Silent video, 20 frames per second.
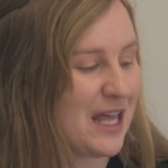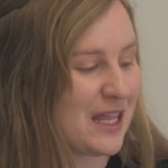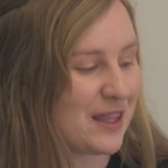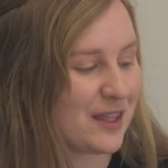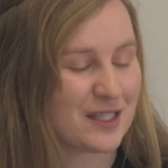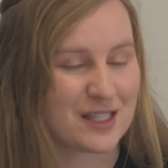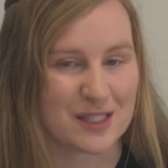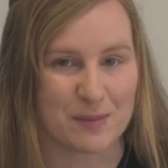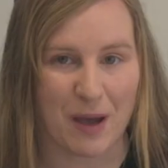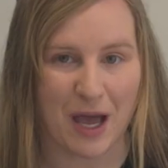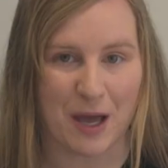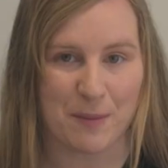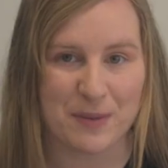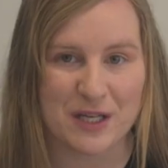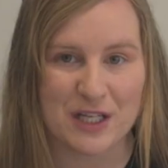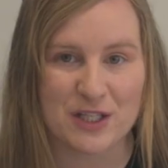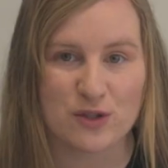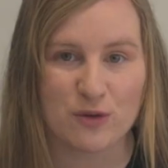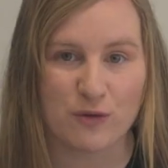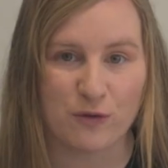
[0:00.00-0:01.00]
The Smart
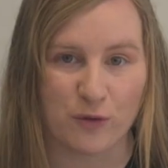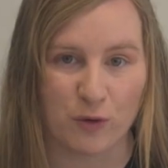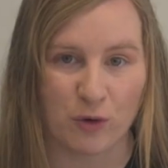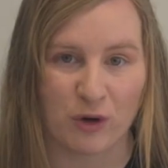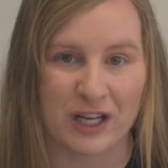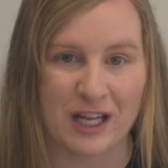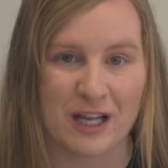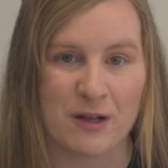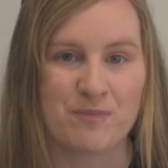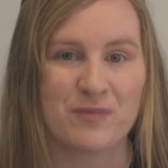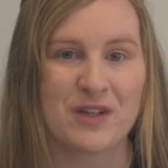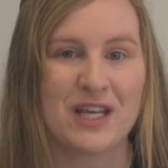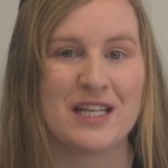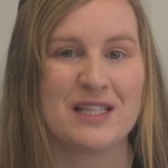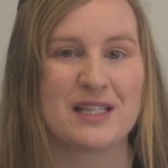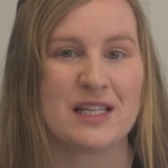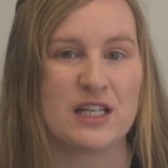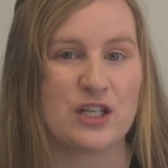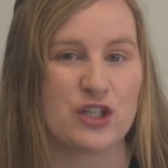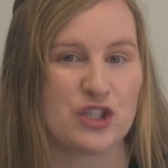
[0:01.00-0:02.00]
Pixel 40
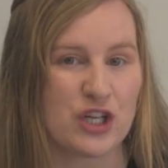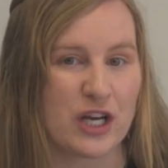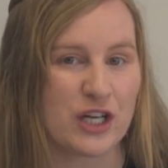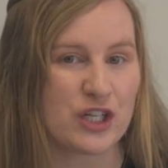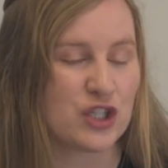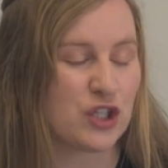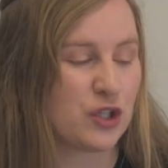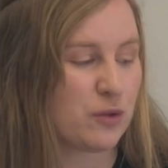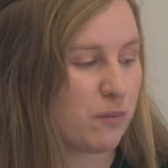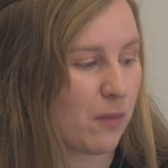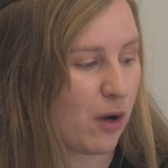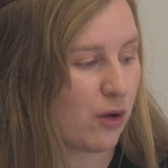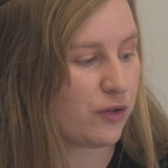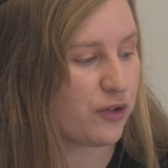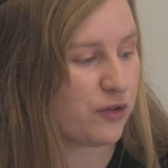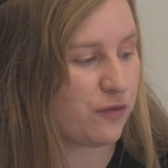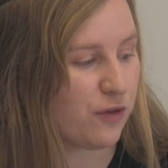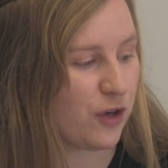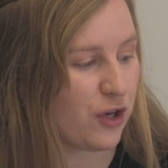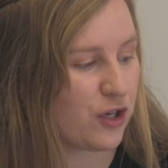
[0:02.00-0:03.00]
is an injection
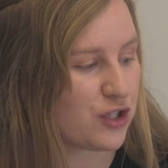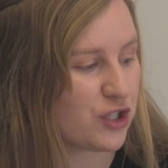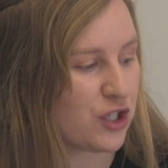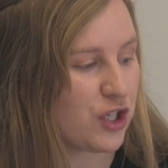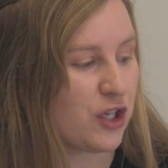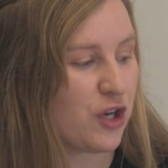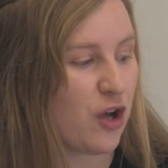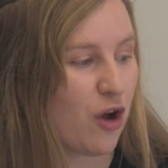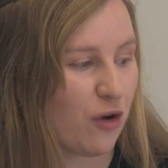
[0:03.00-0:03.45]
molded version